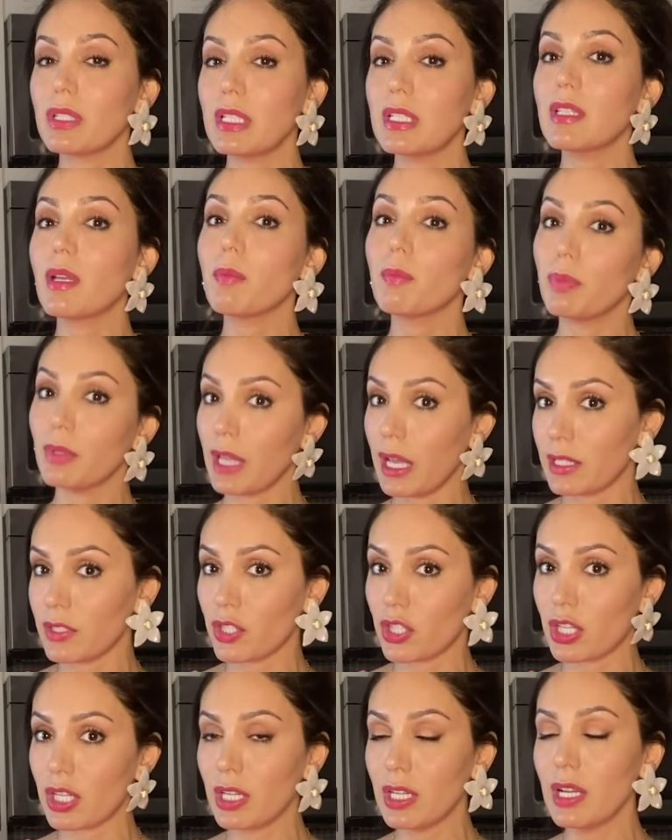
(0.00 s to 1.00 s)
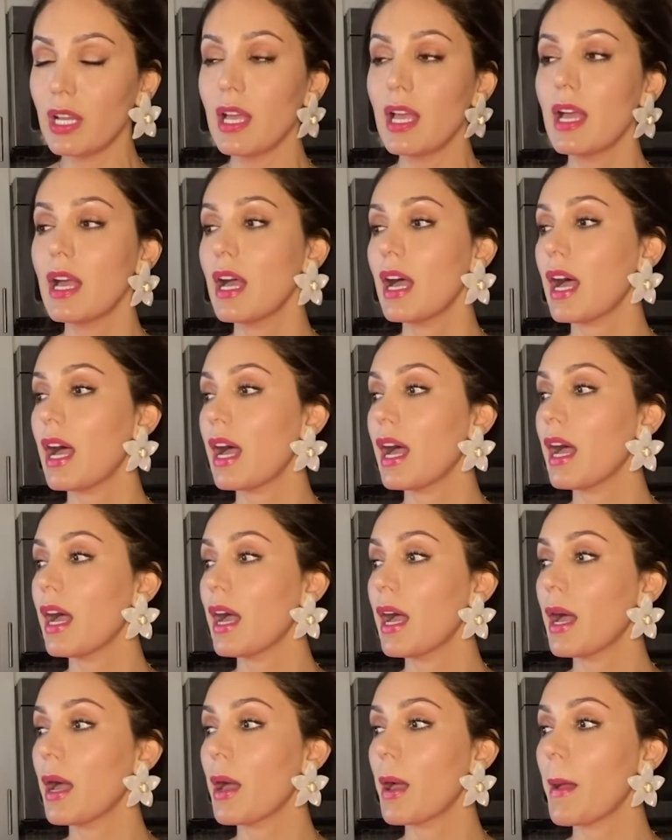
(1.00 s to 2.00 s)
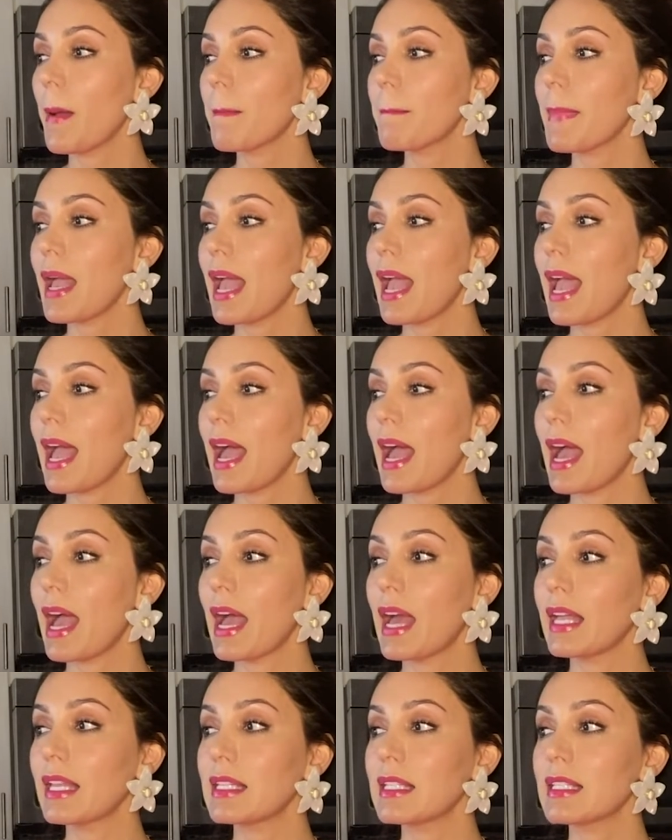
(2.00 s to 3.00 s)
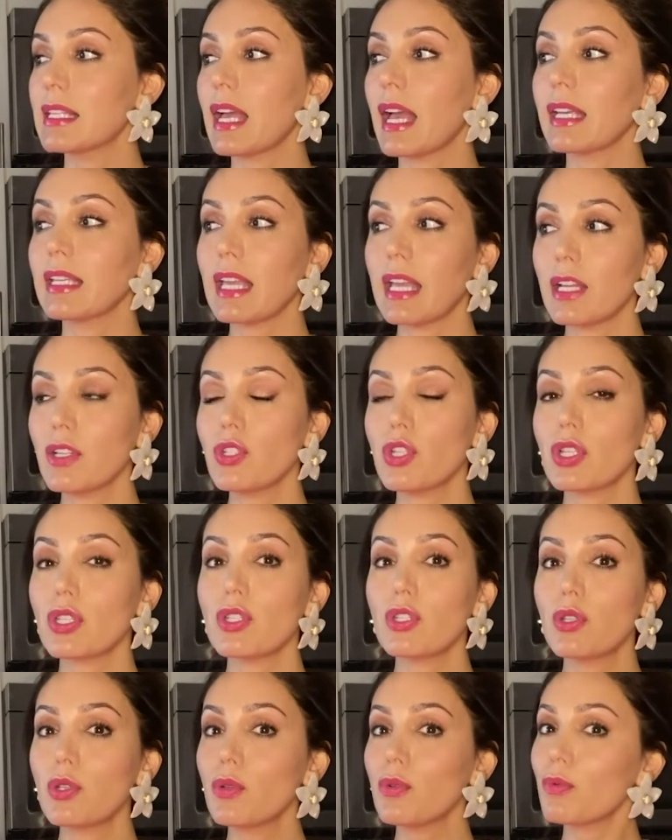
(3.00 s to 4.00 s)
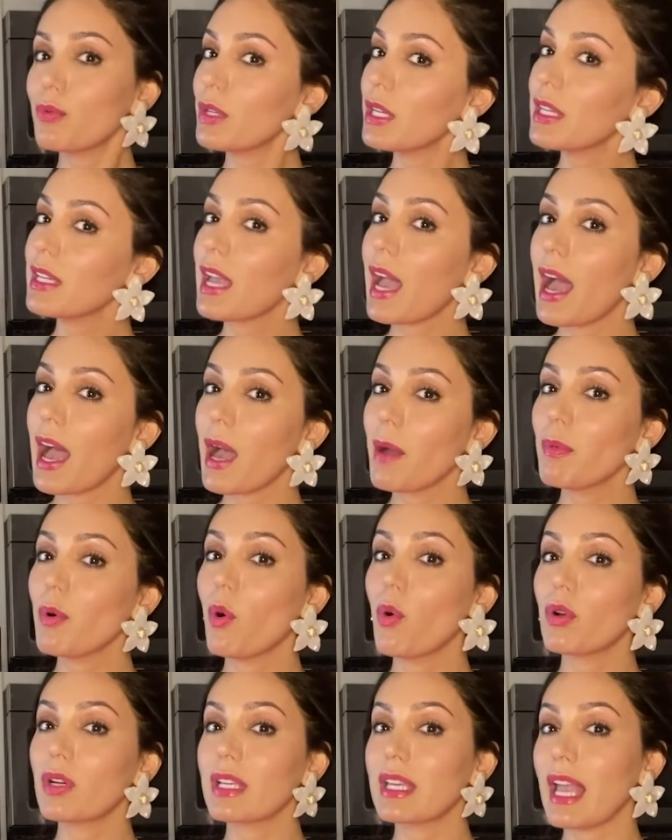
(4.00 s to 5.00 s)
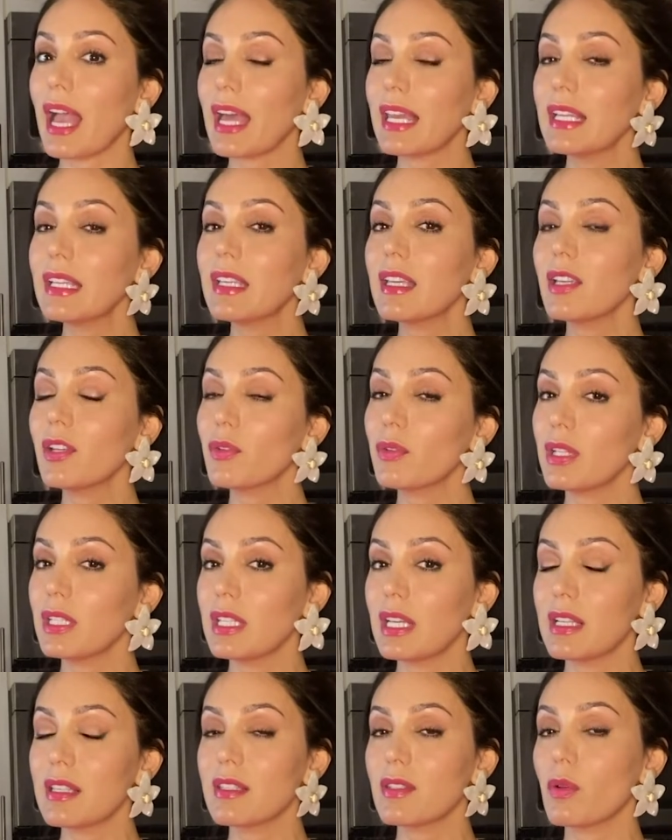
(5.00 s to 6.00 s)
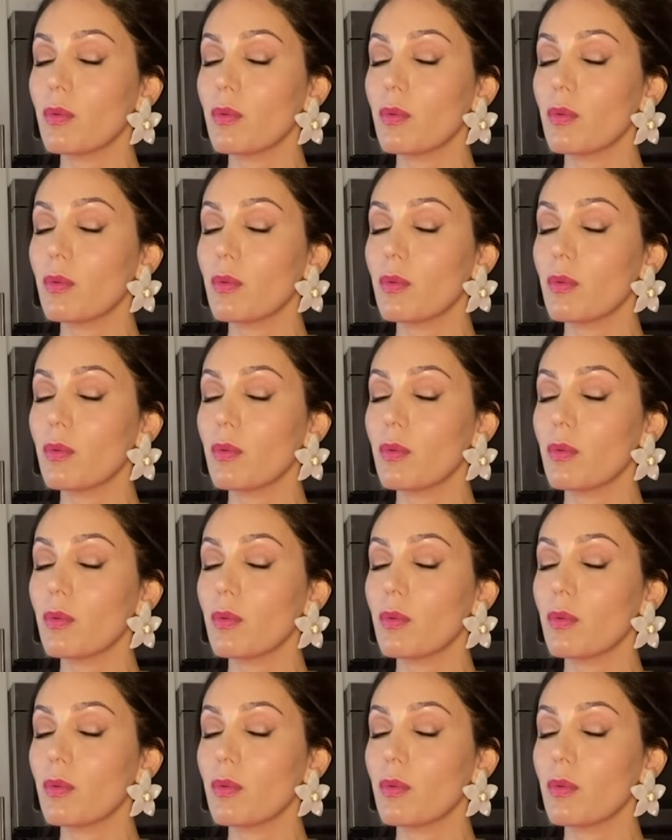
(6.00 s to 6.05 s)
need a blender. And again, just to recap, organic ingredients.